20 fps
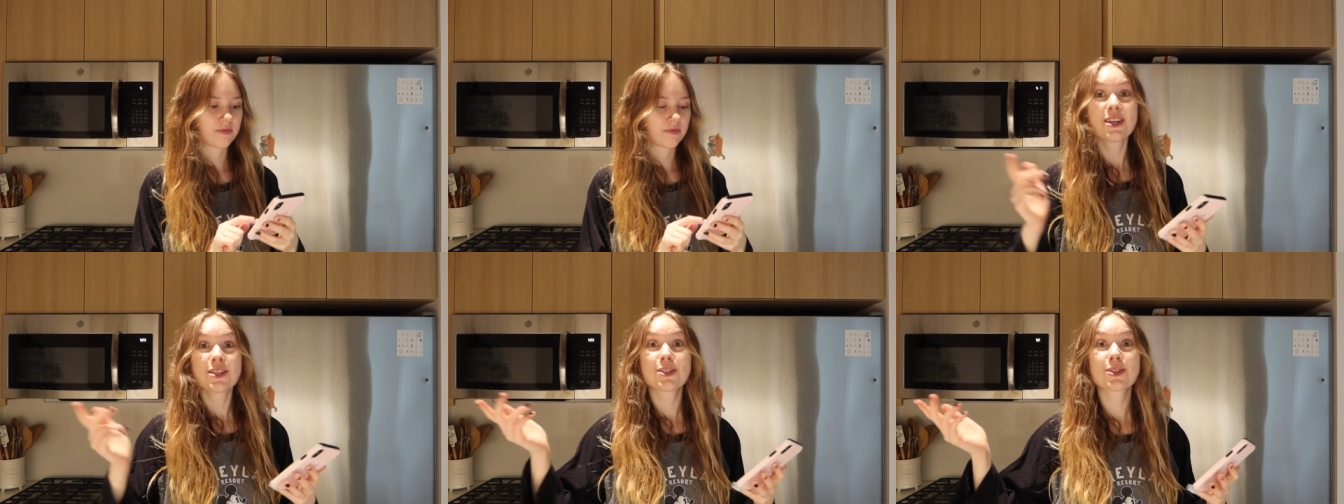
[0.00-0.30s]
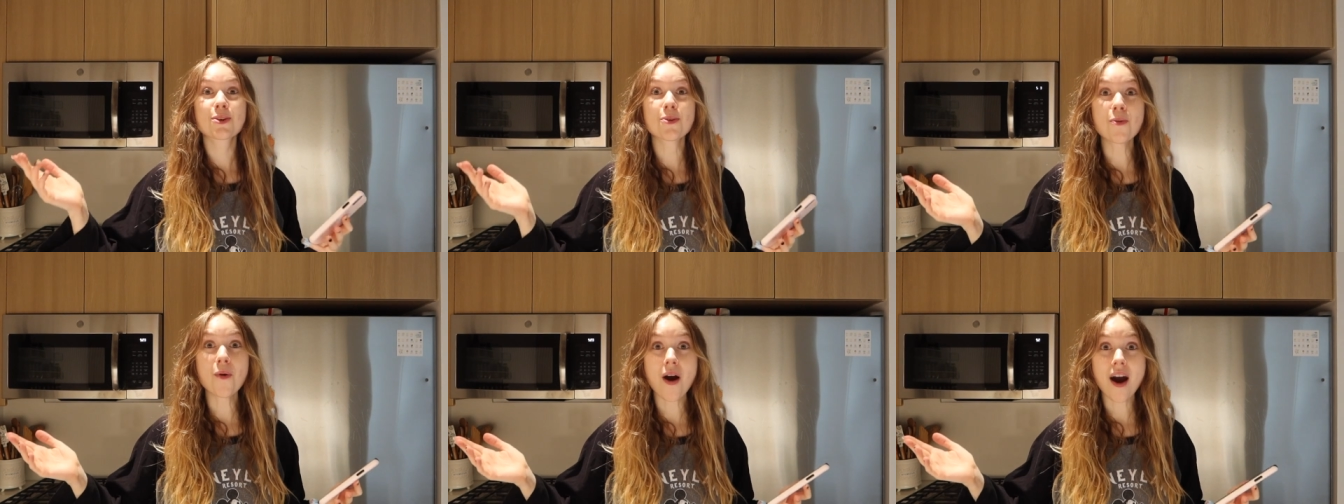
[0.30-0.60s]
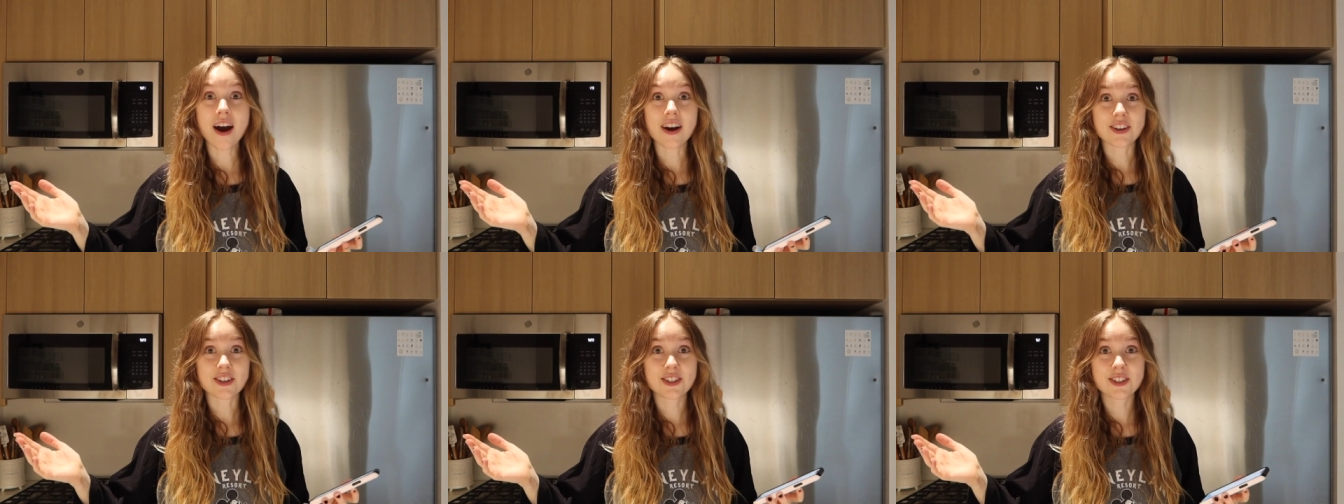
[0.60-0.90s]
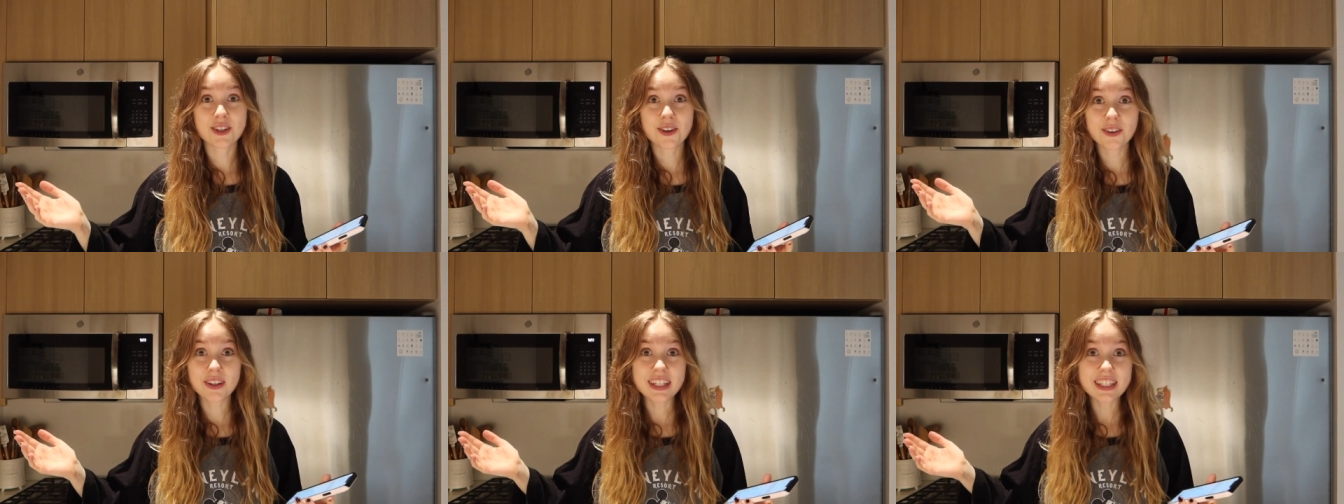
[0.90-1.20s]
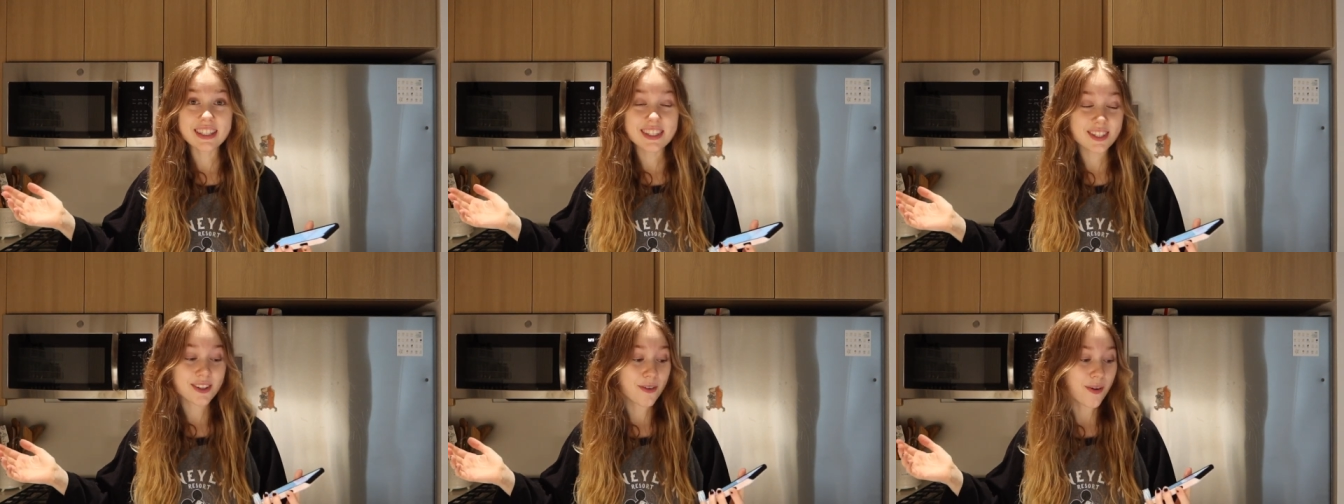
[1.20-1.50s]
Squash,
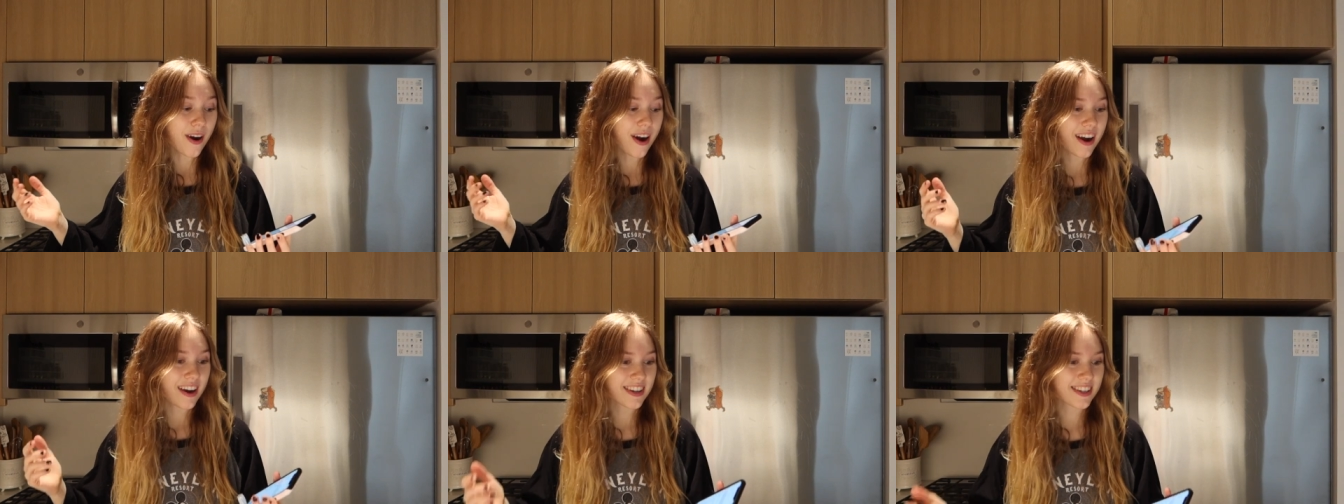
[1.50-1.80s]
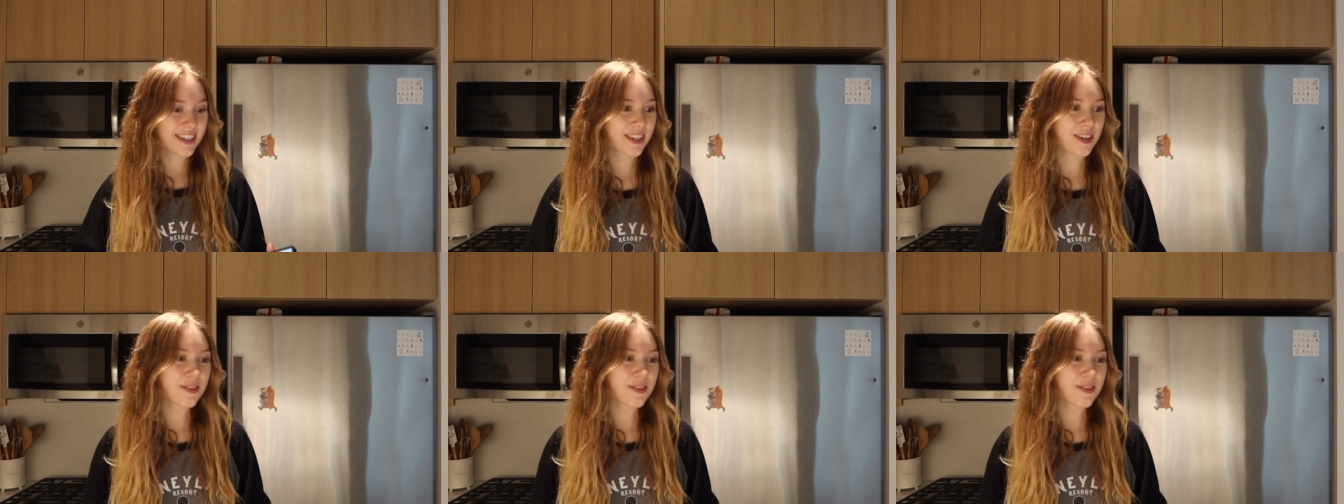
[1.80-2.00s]
green squash.